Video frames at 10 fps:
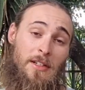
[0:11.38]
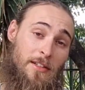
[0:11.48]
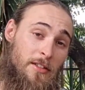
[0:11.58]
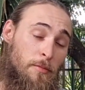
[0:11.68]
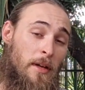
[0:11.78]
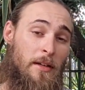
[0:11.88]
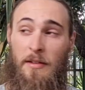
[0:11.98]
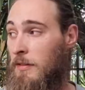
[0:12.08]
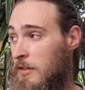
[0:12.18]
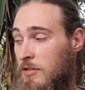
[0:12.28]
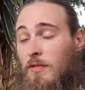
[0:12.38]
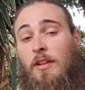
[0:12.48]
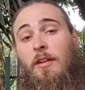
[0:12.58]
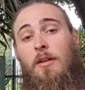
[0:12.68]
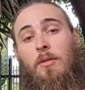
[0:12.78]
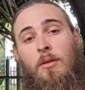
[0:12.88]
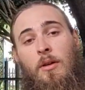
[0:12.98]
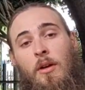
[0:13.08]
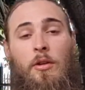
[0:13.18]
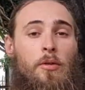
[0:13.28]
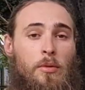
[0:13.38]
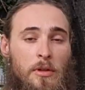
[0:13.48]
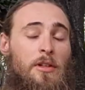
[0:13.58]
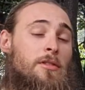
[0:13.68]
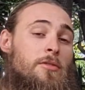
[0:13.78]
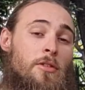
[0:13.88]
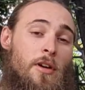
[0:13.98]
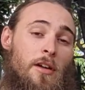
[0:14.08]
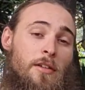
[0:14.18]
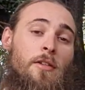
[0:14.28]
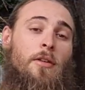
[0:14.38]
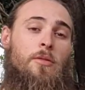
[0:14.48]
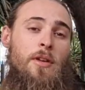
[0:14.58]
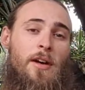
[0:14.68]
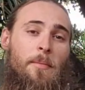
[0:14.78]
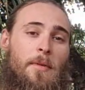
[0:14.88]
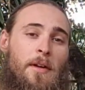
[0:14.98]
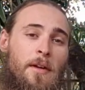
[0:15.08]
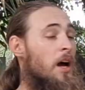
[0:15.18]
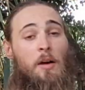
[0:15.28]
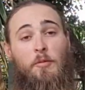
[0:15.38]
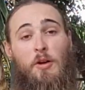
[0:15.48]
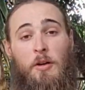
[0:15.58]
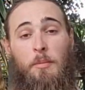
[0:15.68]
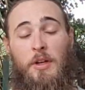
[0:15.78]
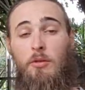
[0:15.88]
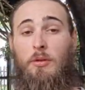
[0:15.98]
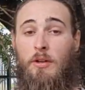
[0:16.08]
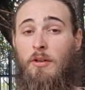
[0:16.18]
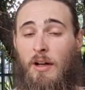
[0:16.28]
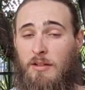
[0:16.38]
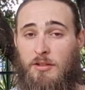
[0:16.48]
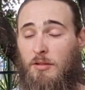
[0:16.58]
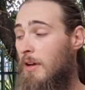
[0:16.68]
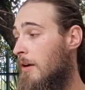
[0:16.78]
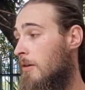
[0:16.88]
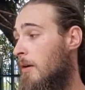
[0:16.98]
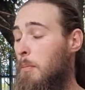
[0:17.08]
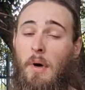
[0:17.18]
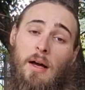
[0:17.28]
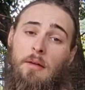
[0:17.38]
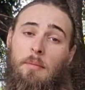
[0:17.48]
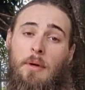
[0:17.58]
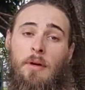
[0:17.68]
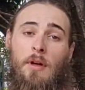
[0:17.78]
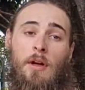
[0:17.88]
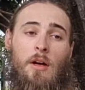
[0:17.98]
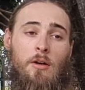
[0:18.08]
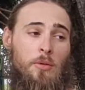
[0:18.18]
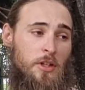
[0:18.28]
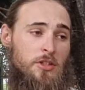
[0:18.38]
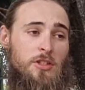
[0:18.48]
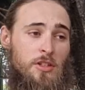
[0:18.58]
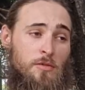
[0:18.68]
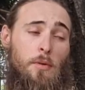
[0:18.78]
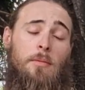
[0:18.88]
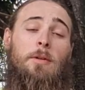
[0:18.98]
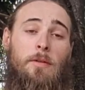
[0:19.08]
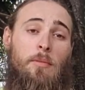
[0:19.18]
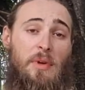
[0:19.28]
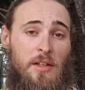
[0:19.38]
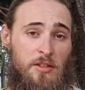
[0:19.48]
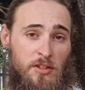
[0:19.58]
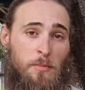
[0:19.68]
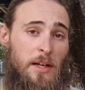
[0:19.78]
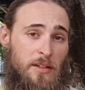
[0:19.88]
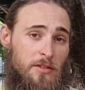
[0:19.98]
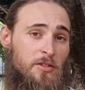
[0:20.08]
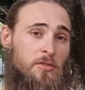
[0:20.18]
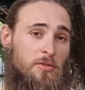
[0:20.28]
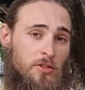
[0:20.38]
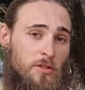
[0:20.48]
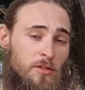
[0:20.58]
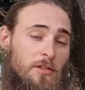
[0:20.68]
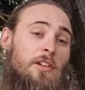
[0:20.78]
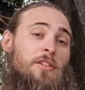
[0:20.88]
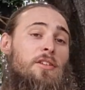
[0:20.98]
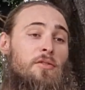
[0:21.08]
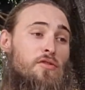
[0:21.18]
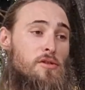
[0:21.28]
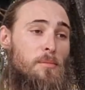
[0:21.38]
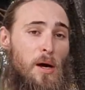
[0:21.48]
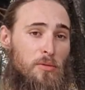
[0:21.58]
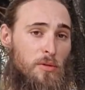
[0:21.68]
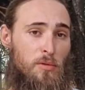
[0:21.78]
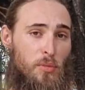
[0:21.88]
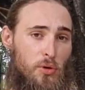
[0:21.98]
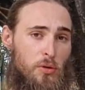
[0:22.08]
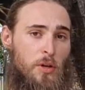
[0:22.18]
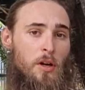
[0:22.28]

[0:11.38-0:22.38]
I explain in this video, you will learn to grind in no time. I'm going to be doing grinds today on a pipe, which is probably the best place to start learning for a mountain board.